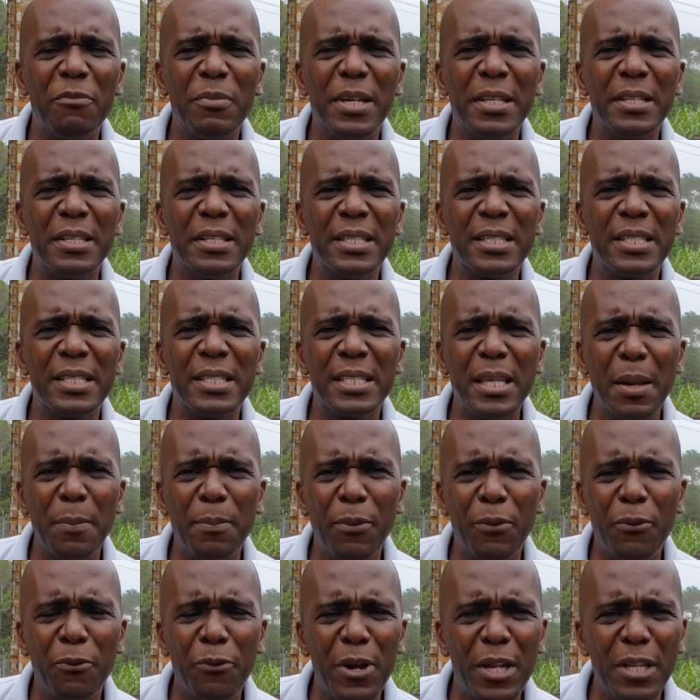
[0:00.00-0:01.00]

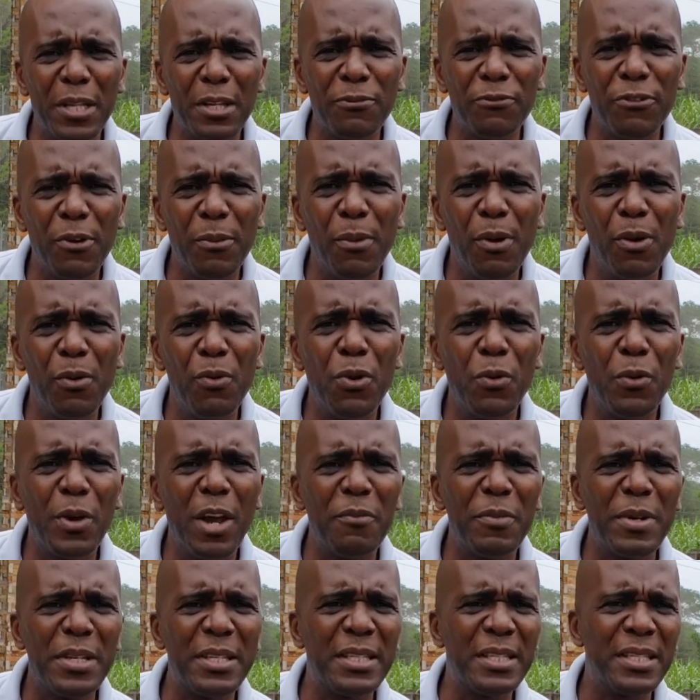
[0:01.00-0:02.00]
separated from our work. We
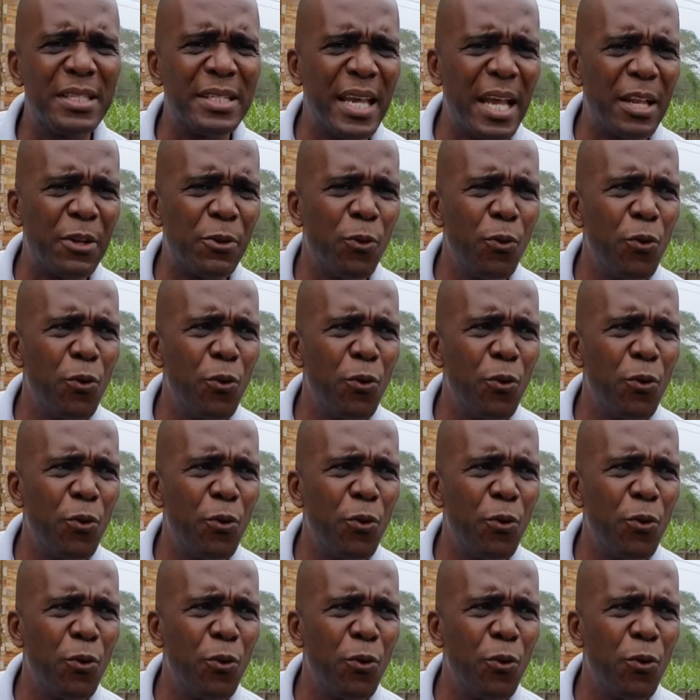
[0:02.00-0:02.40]
have been sent